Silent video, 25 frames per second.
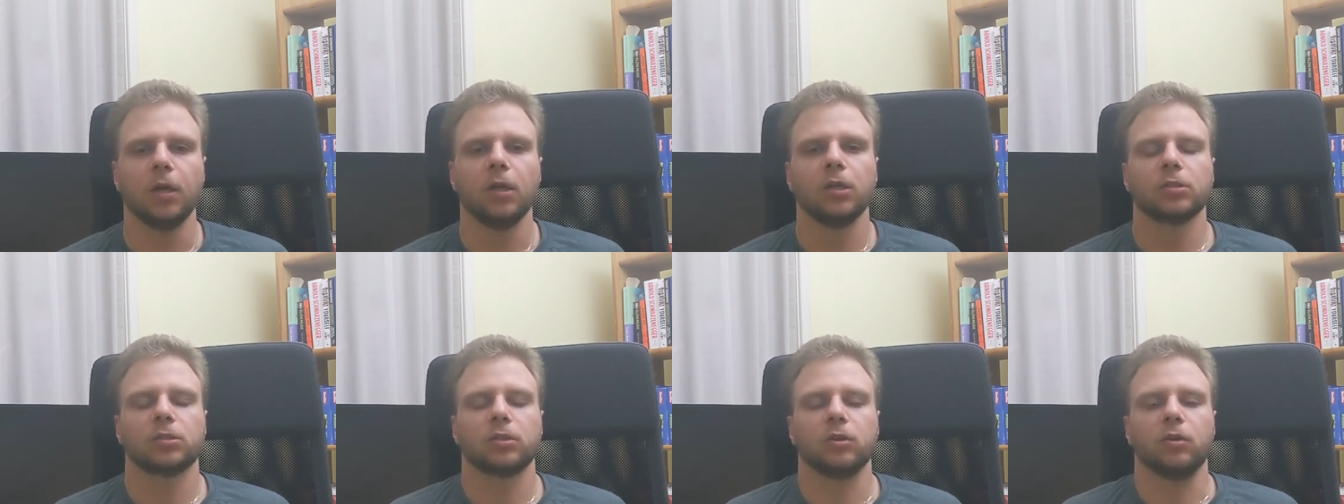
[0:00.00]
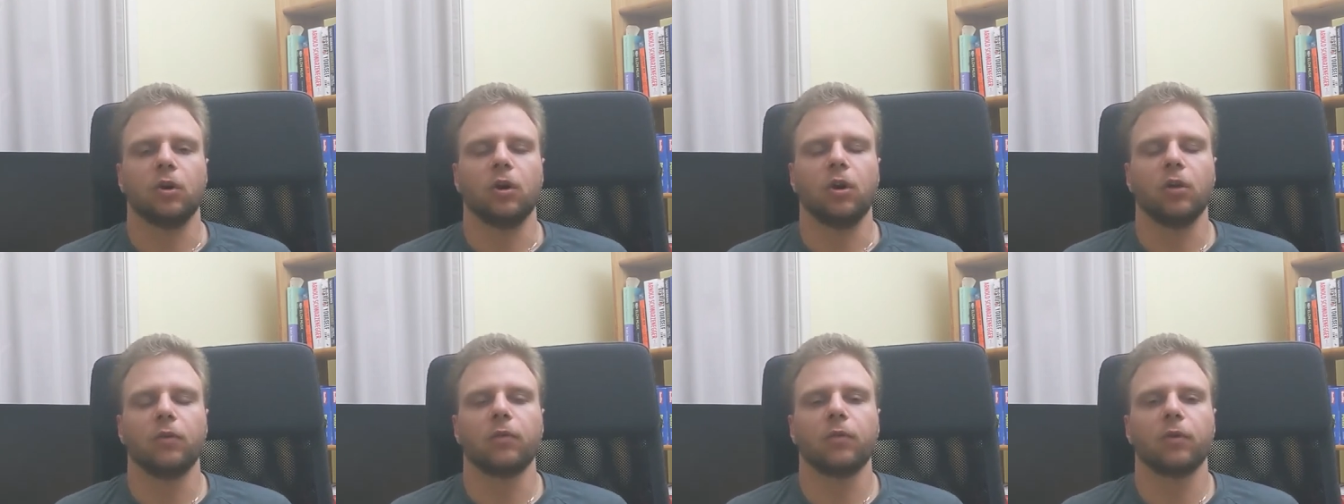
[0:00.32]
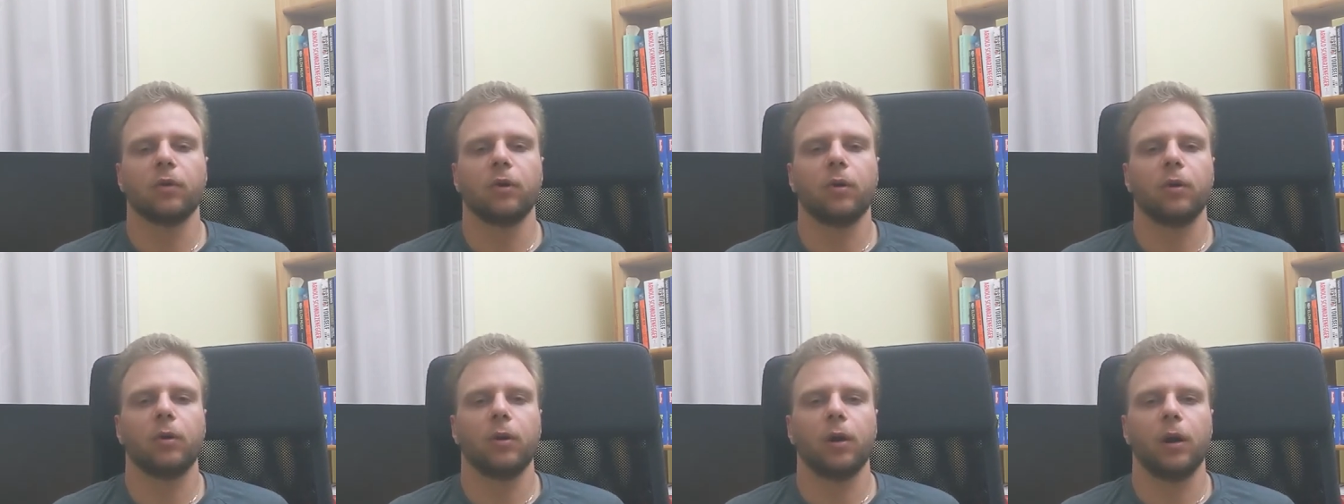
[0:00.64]
So
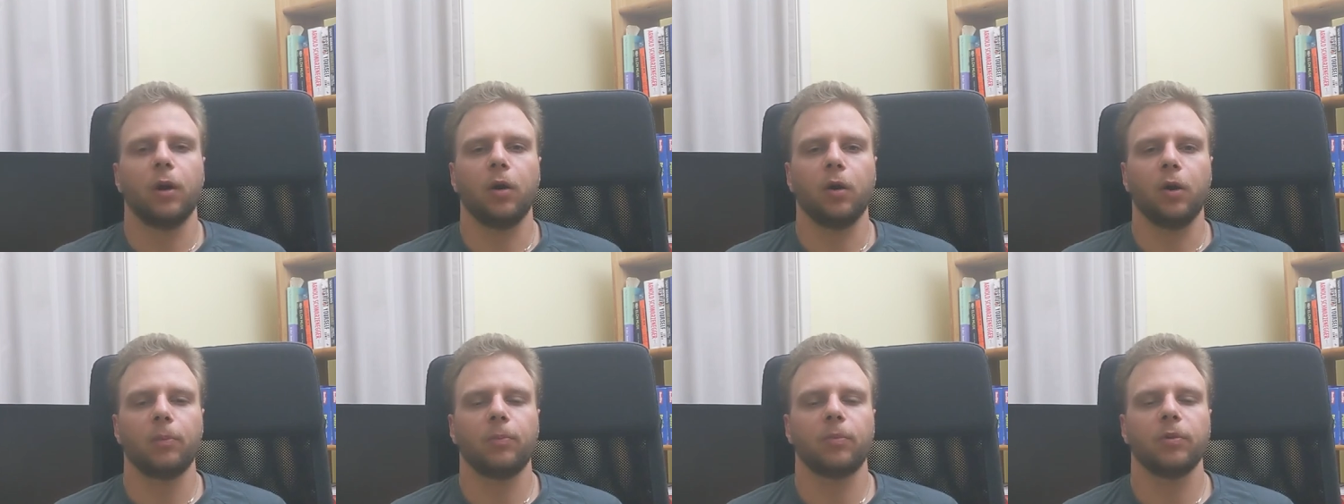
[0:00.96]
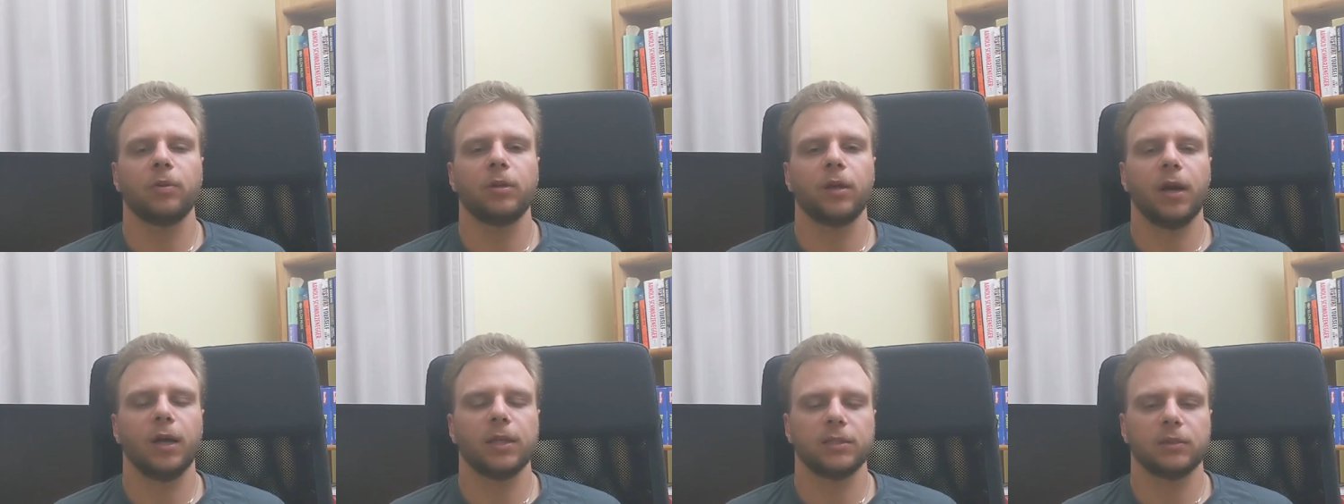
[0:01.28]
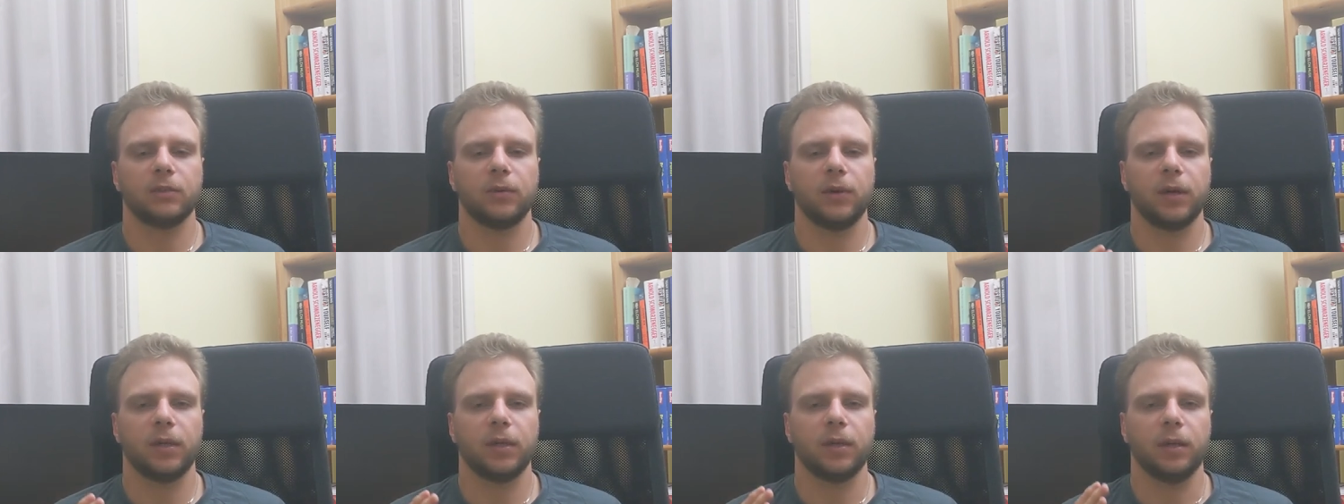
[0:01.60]
overall, I hope you guys
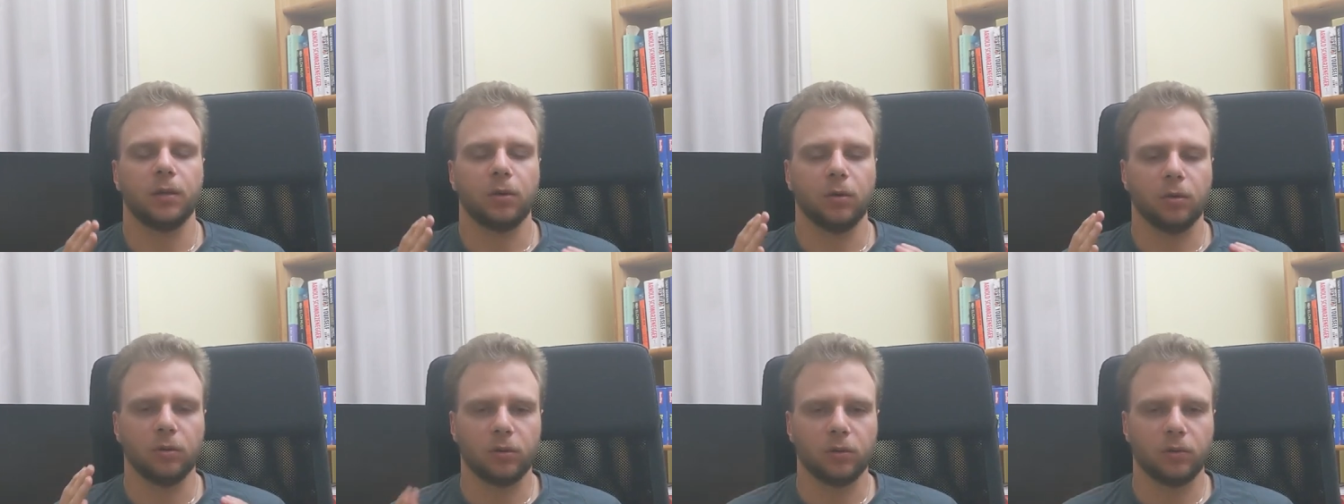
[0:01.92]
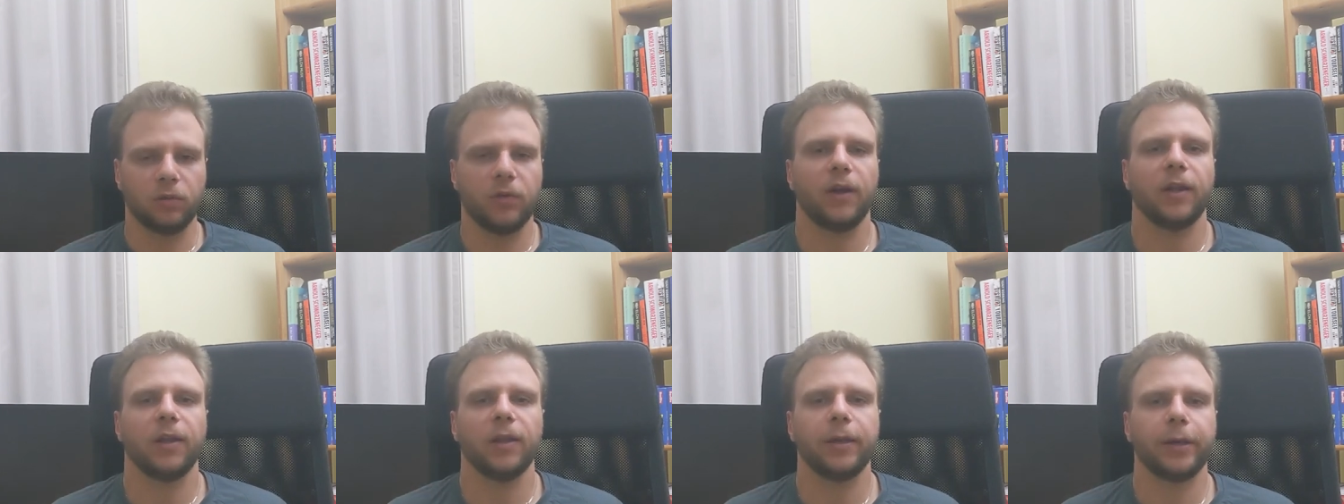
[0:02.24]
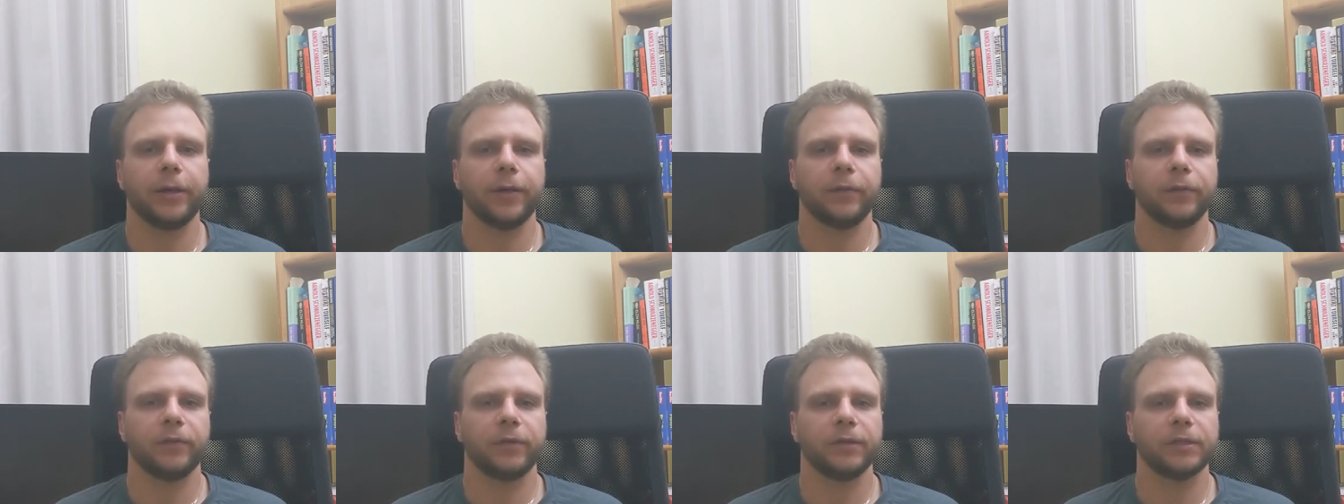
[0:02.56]
have had a lot of value
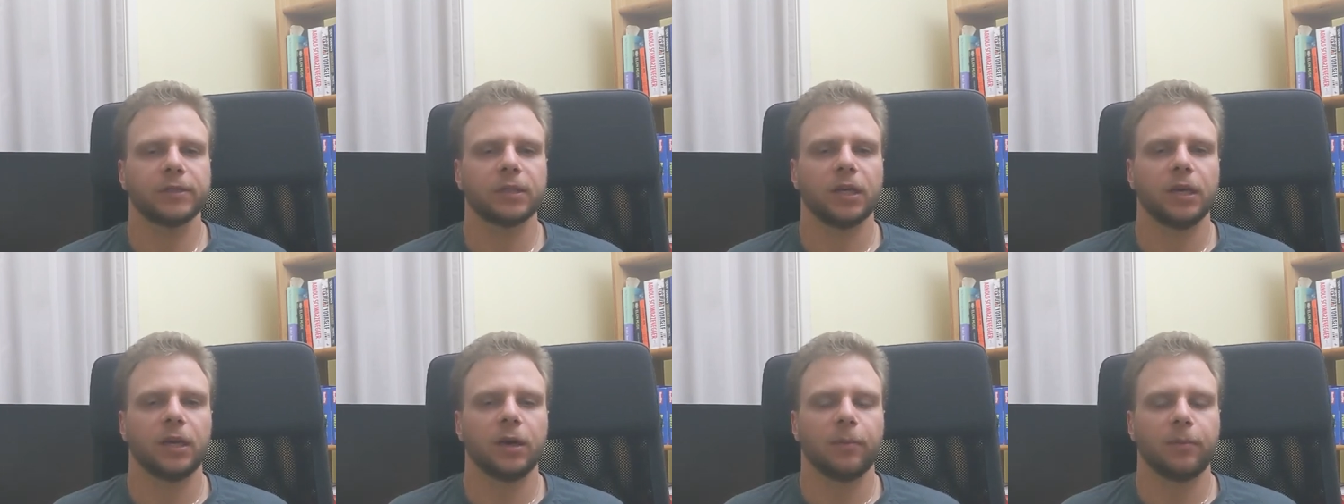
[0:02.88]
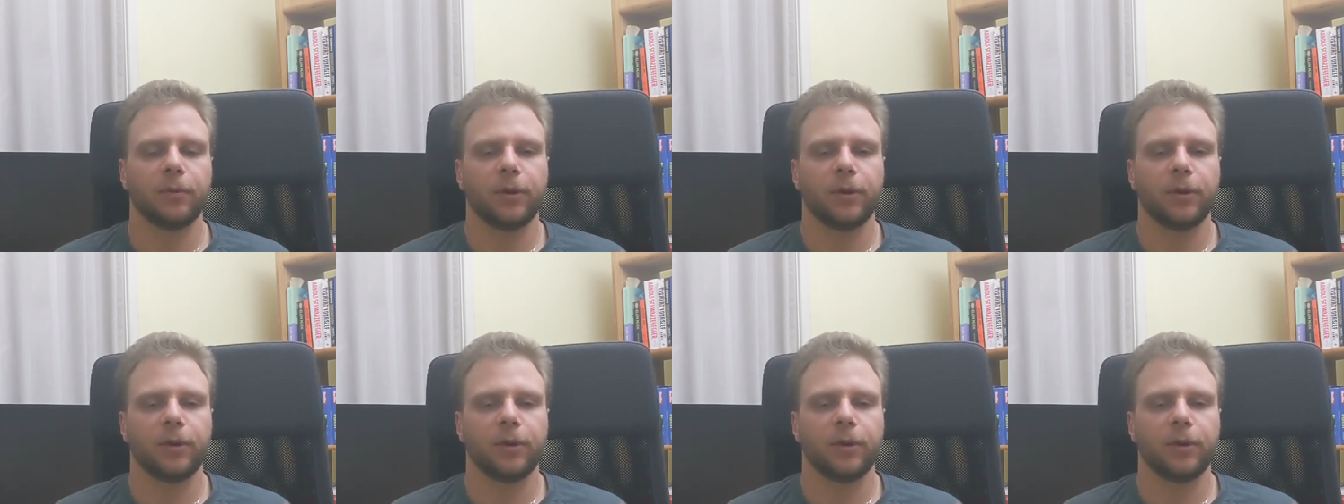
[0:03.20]
out of this.